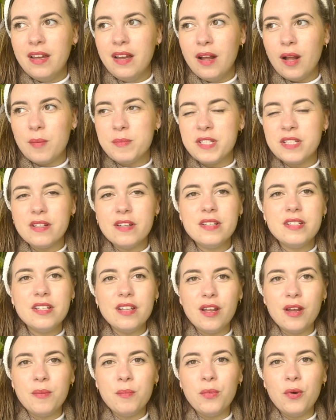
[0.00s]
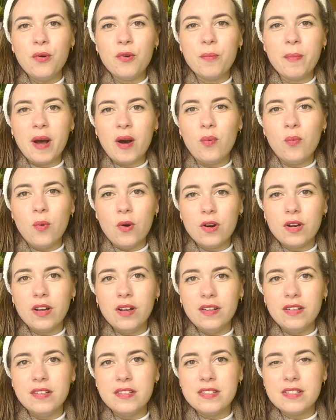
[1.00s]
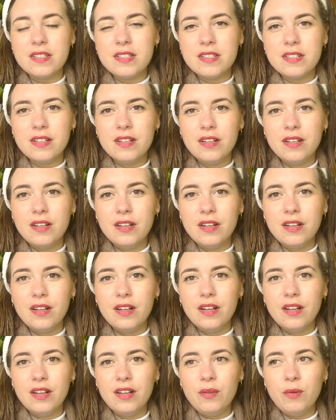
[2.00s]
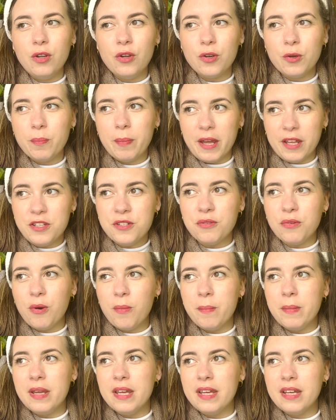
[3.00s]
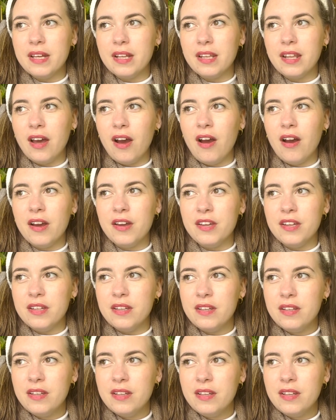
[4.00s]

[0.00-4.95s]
I'm starting to learn more about what colours look better on me and that I